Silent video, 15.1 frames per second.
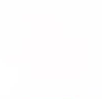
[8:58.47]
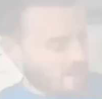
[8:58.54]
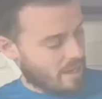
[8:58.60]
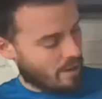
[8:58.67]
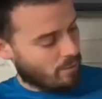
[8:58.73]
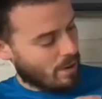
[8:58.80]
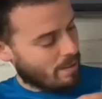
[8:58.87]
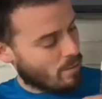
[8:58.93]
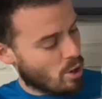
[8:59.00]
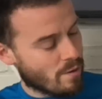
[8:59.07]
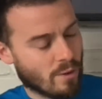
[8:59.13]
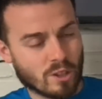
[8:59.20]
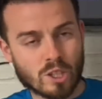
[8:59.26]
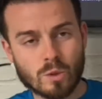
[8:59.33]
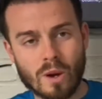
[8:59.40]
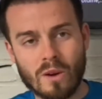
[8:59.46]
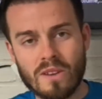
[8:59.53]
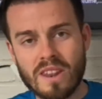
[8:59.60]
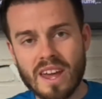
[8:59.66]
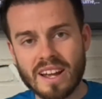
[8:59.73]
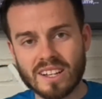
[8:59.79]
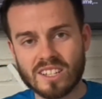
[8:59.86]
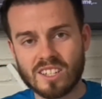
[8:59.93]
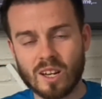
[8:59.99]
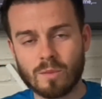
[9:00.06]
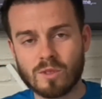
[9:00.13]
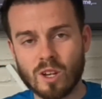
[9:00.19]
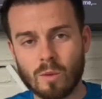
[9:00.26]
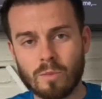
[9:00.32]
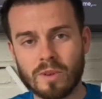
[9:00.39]
If we move on to our next
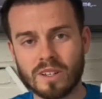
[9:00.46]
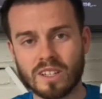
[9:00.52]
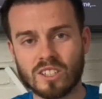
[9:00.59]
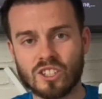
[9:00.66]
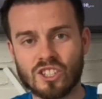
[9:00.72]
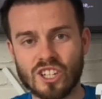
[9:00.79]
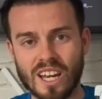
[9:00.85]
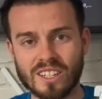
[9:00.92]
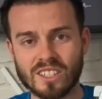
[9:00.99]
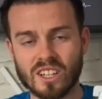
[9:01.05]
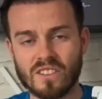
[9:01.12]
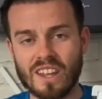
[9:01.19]
subtopic, gender.